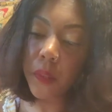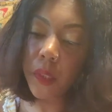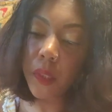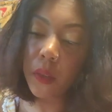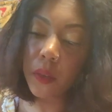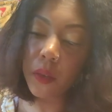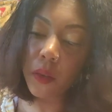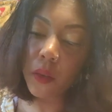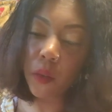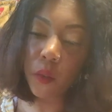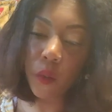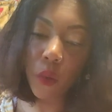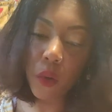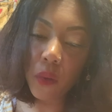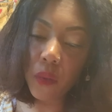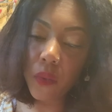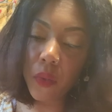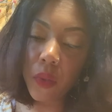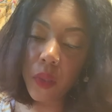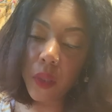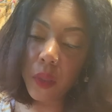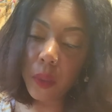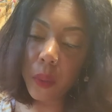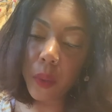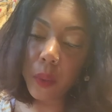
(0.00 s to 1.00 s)
2 more for
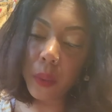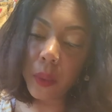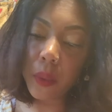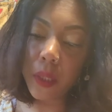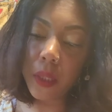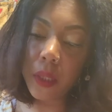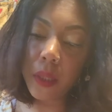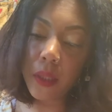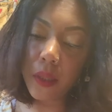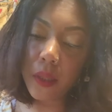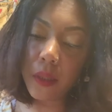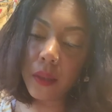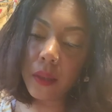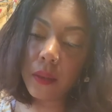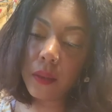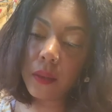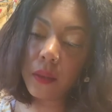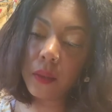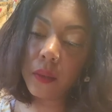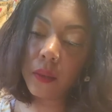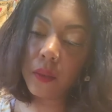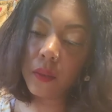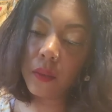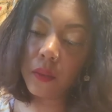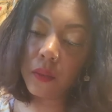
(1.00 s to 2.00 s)
Libra, please.
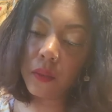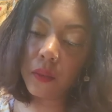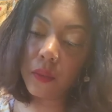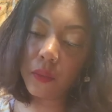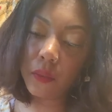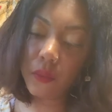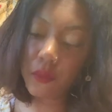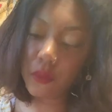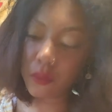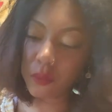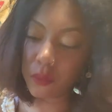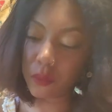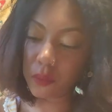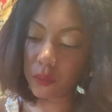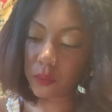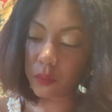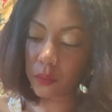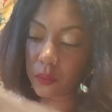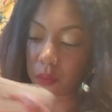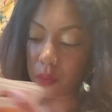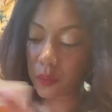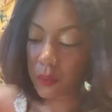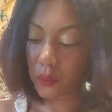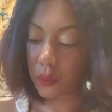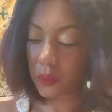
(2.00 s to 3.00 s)

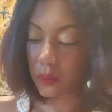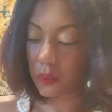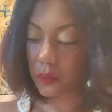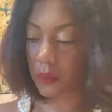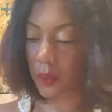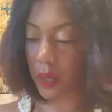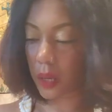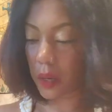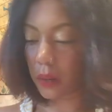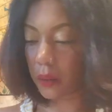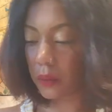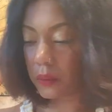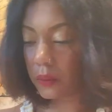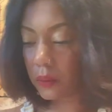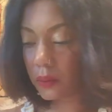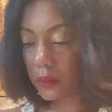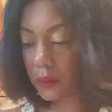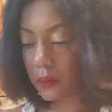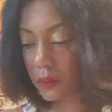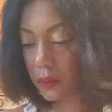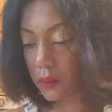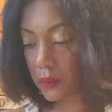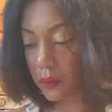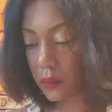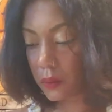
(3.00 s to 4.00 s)
Wow.
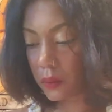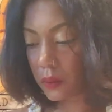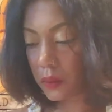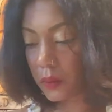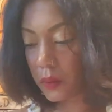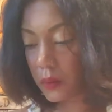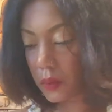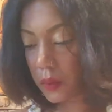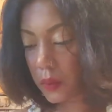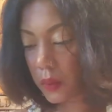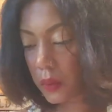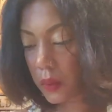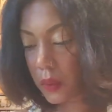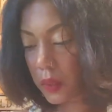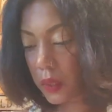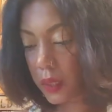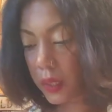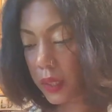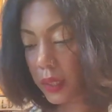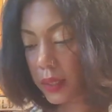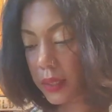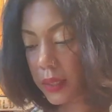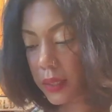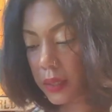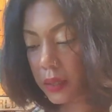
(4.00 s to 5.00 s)

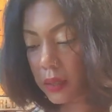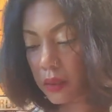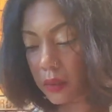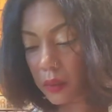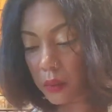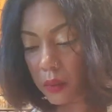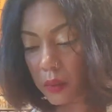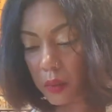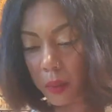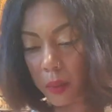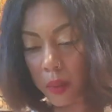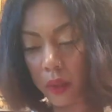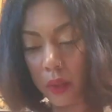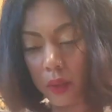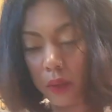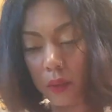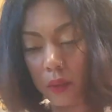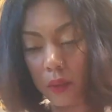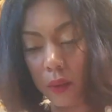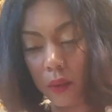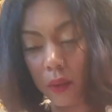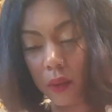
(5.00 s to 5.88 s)
I said 2, Spirit.